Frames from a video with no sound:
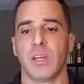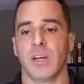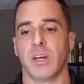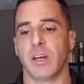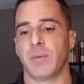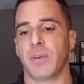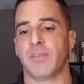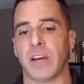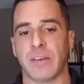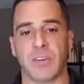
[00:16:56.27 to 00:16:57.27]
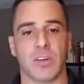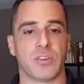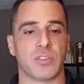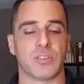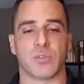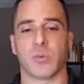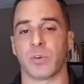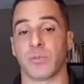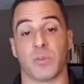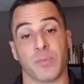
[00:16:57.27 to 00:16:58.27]
In 5 years,
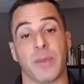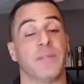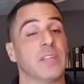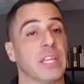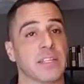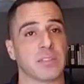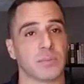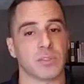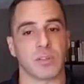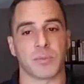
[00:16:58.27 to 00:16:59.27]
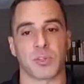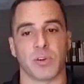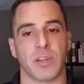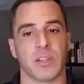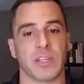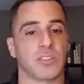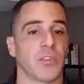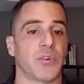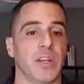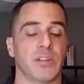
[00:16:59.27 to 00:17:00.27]
or maybe less, less than 3 years,